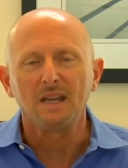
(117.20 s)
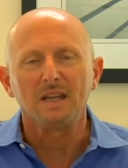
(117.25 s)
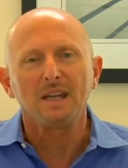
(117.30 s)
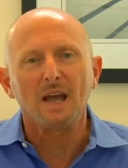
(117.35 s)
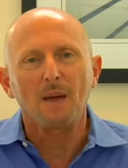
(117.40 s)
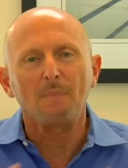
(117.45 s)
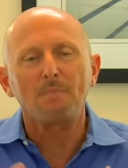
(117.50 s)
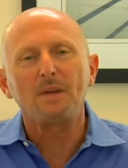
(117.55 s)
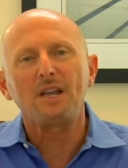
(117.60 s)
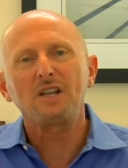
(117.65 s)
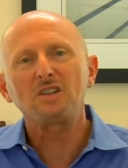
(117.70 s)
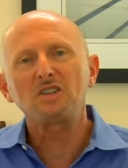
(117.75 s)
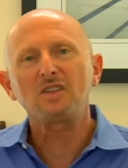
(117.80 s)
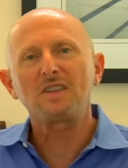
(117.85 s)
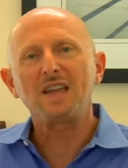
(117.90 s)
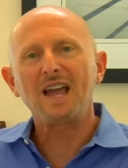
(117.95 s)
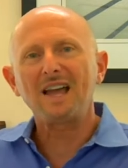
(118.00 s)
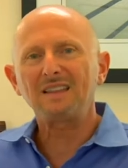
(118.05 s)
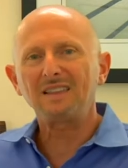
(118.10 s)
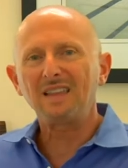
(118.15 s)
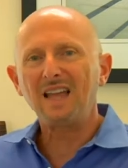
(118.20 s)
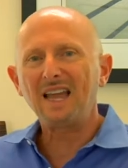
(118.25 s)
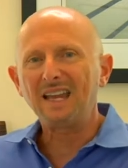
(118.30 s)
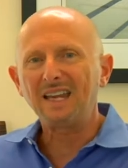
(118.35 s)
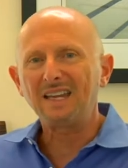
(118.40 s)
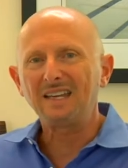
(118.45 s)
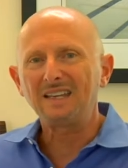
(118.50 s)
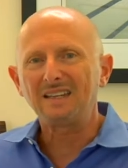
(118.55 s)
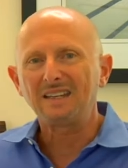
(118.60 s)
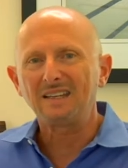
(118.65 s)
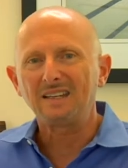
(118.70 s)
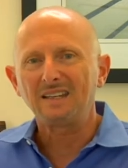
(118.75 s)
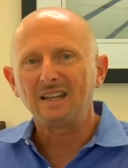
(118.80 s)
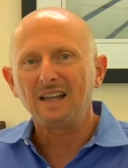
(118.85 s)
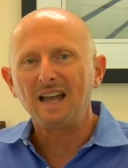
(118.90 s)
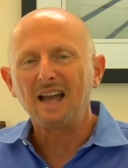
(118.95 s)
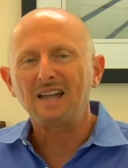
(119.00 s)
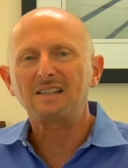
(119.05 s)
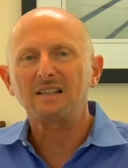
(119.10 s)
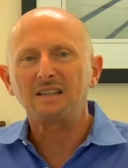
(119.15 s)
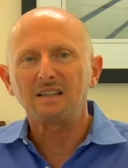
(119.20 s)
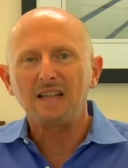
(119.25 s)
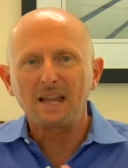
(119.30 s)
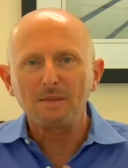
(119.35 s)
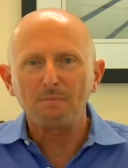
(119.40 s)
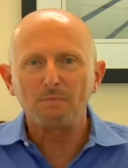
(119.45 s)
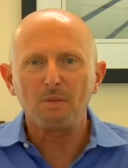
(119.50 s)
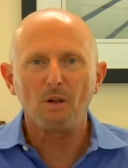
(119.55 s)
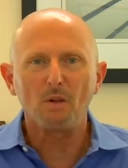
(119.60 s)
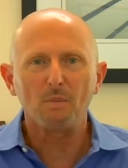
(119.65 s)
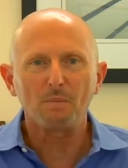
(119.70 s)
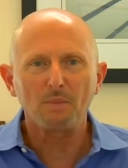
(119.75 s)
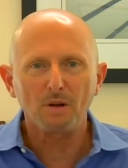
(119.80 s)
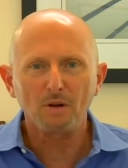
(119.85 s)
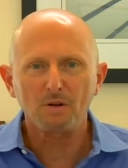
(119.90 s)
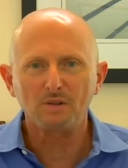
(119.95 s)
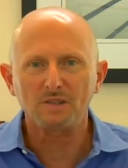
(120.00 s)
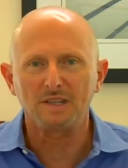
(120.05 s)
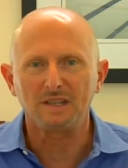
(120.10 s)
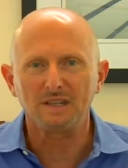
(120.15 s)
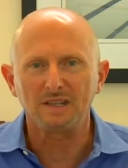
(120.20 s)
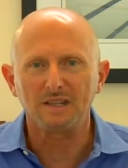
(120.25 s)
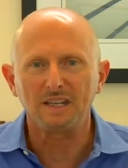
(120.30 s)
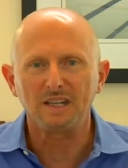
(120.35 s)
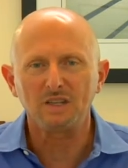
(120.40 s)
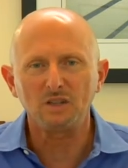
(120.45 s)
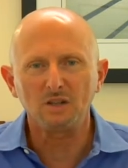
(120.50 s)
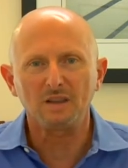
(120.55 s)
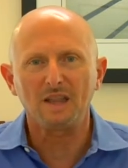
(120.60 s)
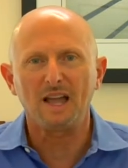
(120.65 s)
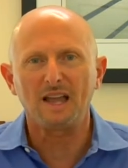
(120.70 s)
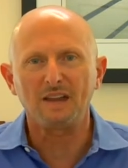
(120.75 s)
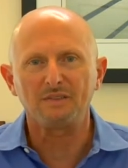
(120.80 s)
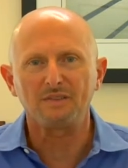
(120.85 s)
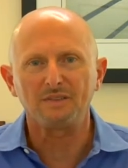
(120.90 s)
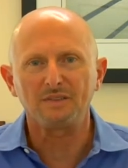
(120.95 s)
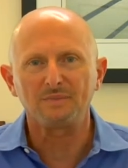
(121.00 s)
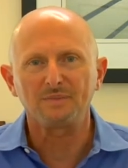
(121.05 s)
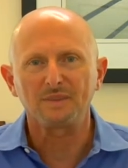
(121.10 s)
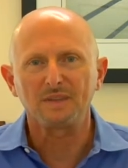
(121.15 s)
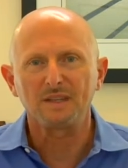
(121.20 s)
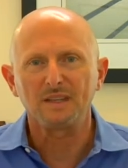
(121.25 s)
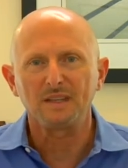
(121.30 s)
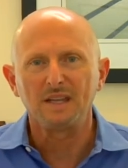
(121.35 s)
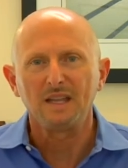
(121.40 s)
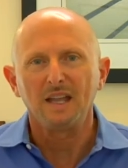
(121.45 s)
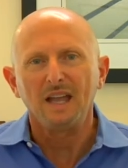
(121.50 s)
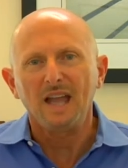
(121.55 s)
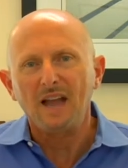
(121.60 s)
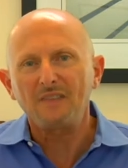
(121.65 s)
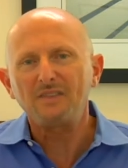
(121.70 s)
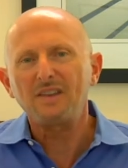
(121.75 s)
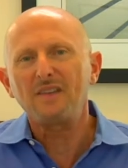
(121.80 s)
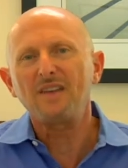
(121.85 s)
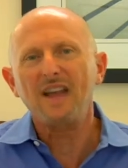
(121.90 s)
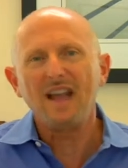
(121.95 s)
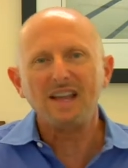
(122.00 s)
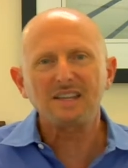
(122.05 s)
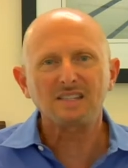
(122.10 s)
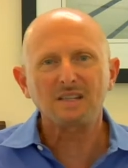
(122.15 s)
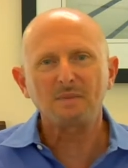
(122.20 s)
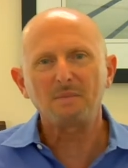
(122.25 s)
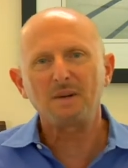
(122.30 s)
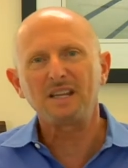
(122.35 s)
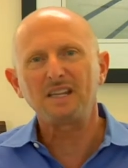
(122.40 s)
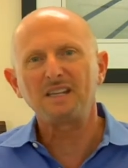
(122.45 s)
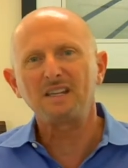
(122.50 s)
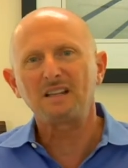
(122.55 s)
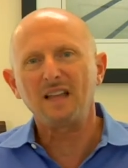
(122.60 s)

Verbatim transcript: Now picture that light as a light bulb person in your life. Have you ever had somebody in your